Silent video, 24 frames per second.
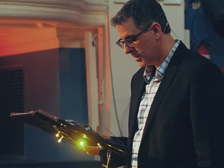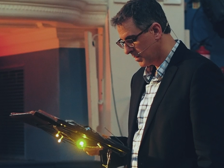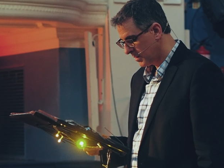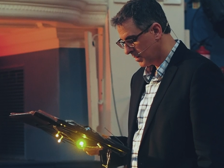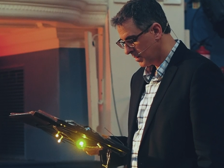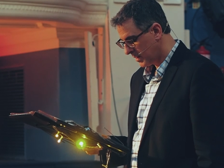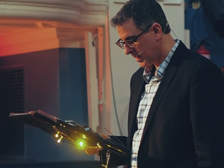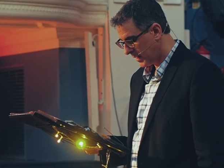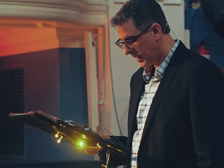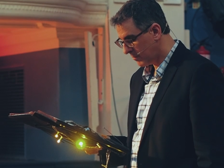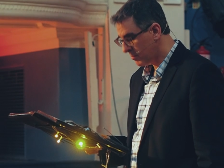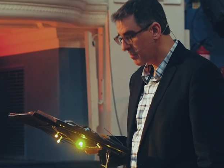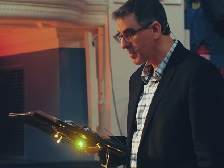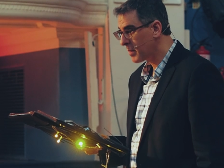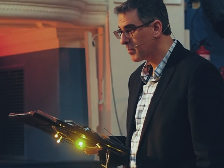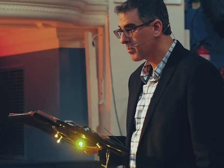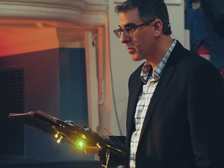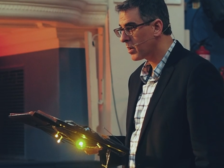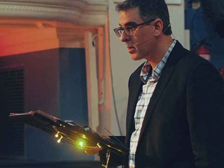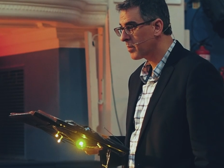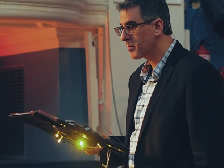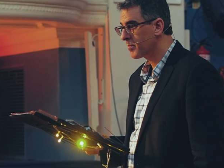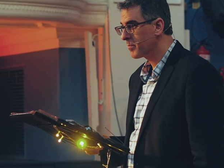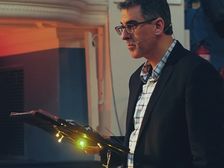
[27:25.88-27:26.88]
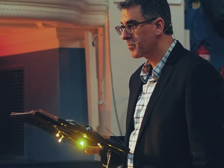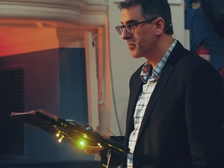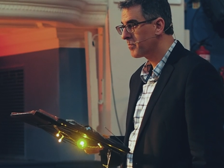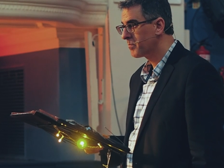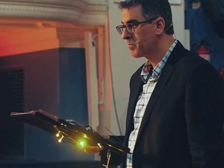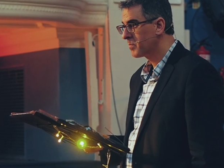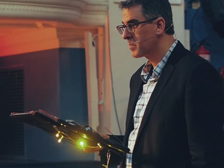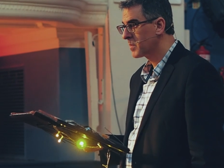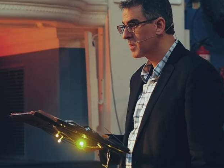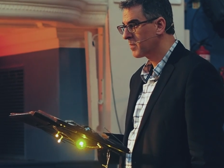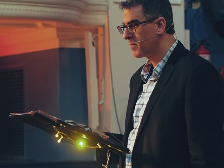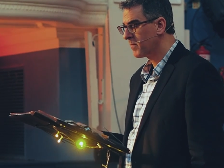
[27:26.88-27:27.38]
And I remember
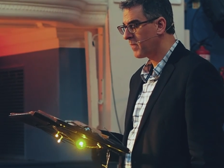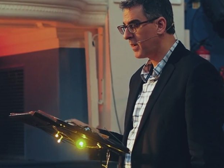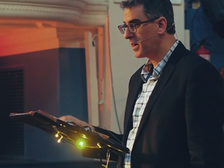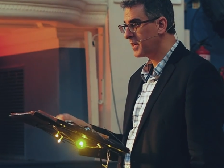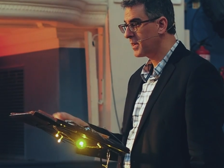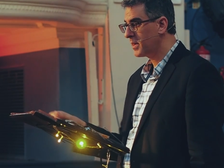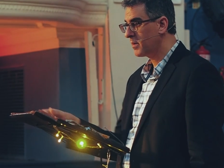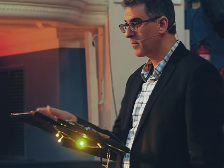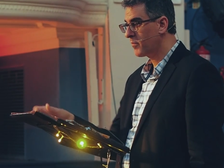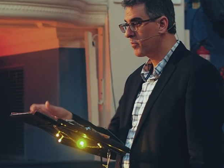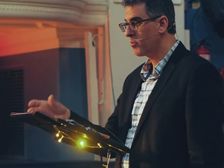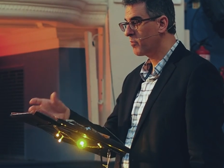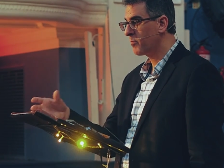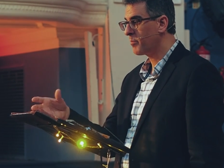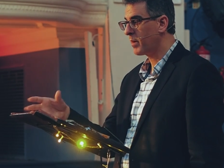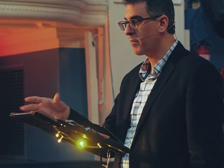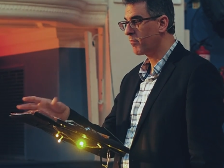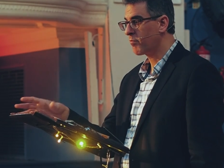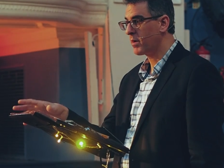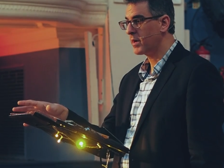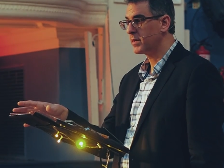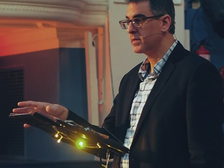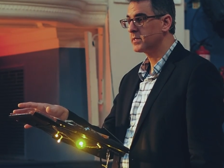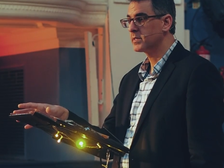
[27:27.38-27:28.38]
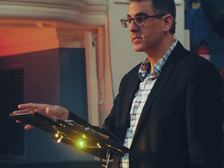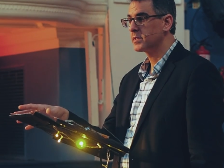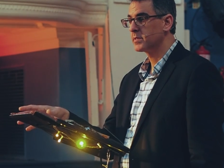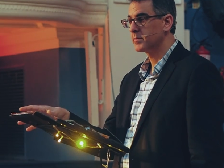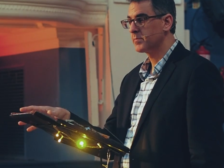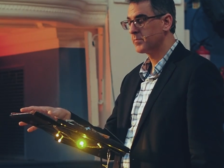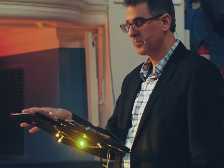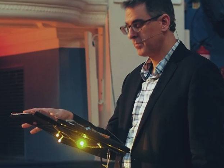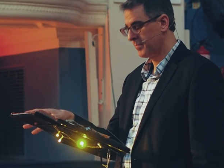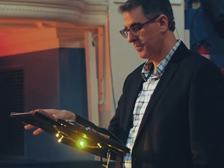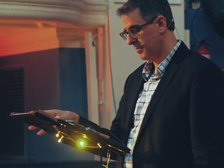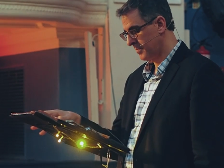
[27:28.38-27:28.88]
finding a few of my friends
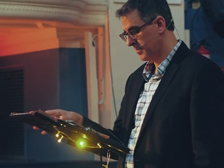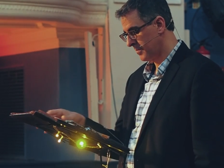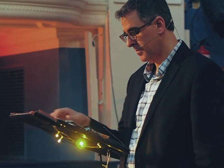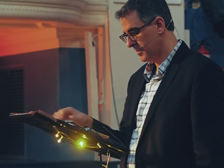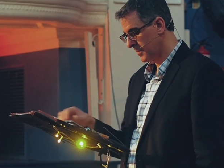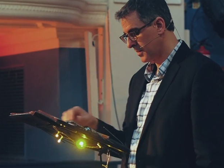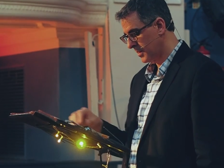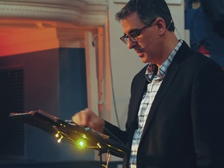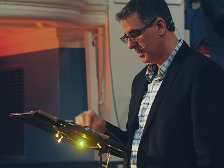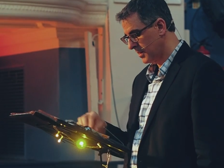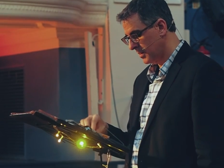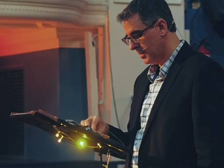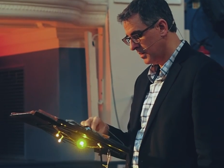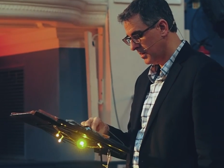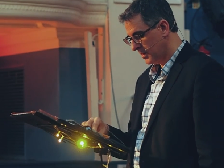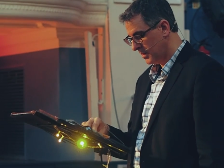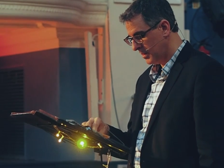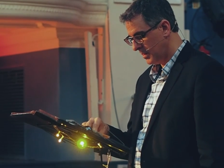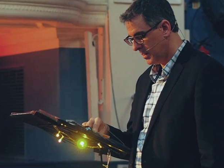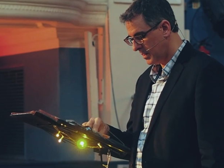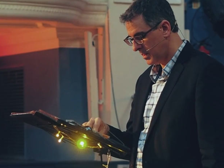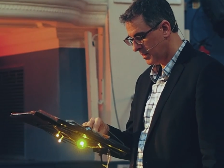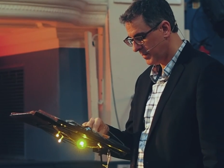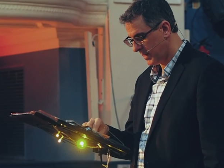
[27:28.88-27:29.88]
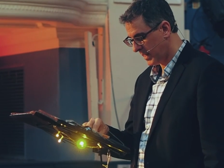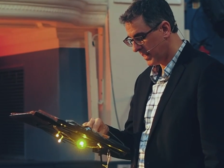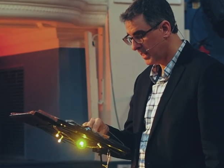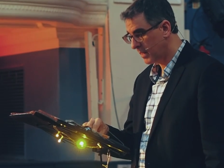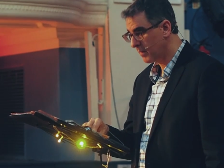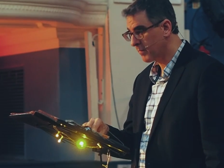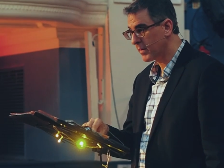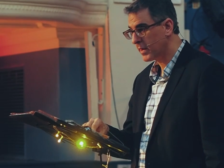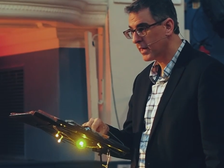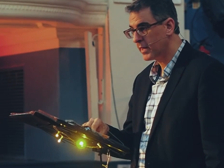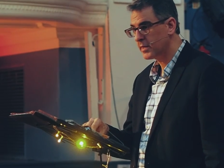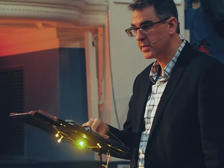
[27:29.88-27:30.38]
that
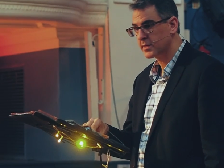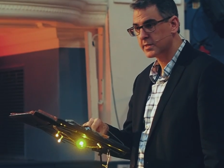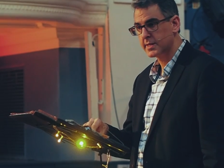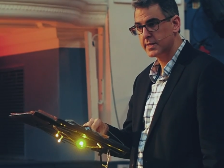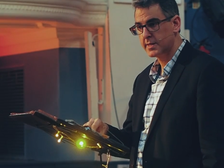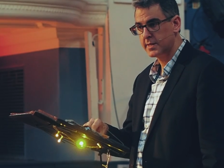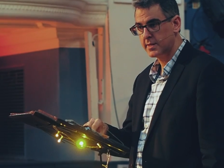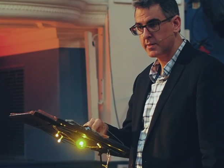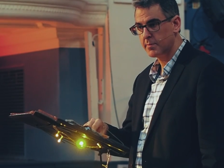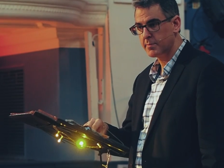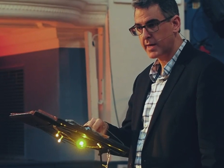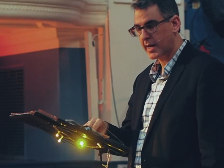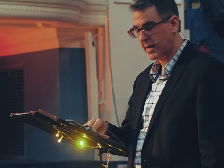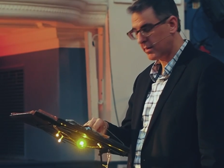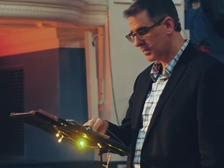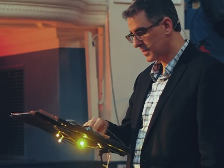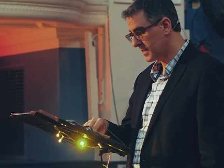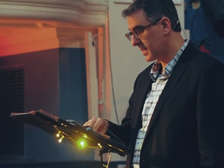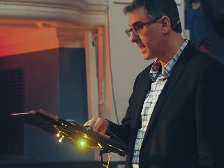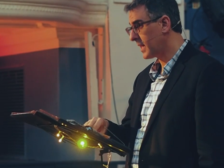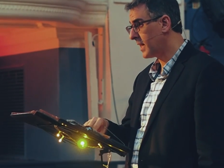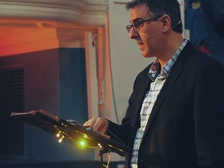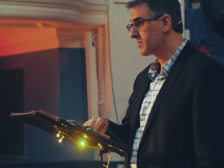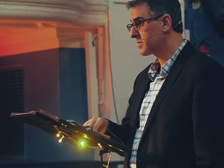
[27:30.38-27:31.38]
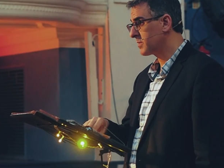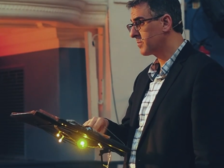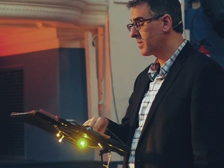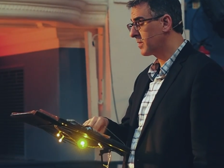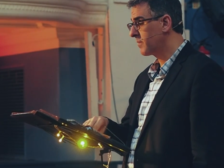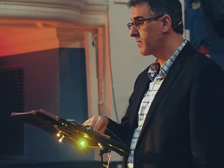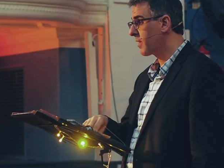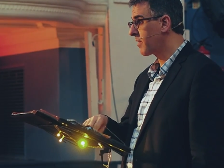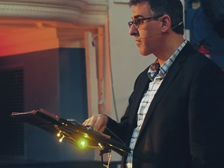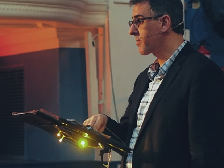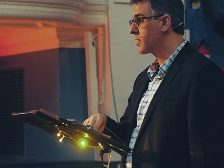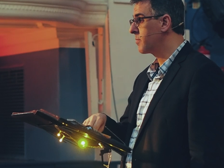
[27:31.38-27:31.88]
evening and sitting them down and saying, I have something
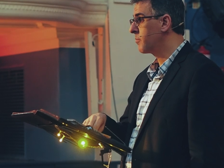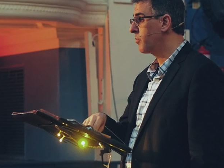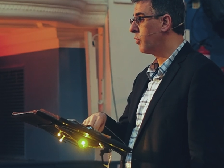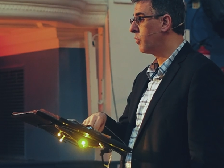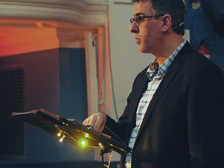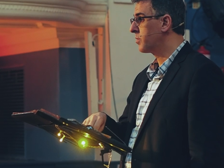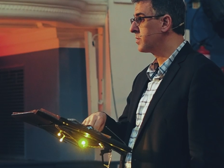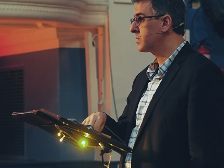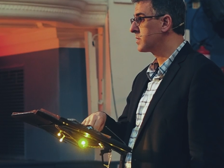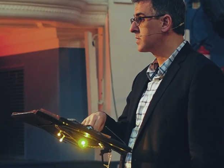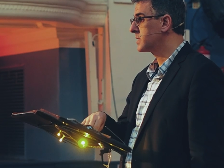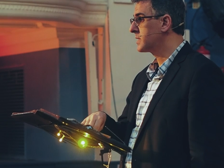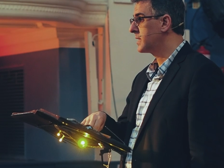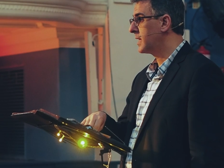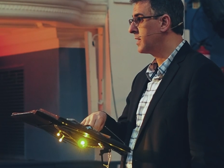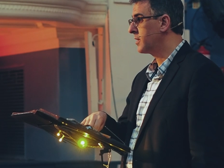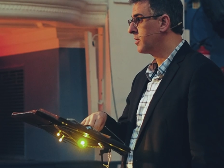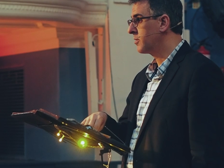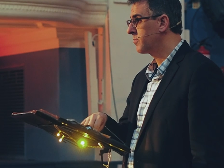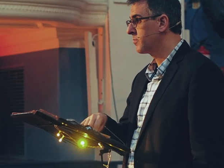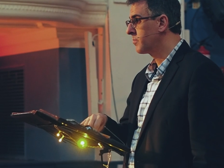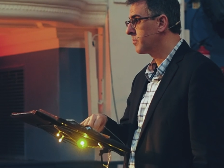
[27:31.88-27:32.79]
very important to tell you.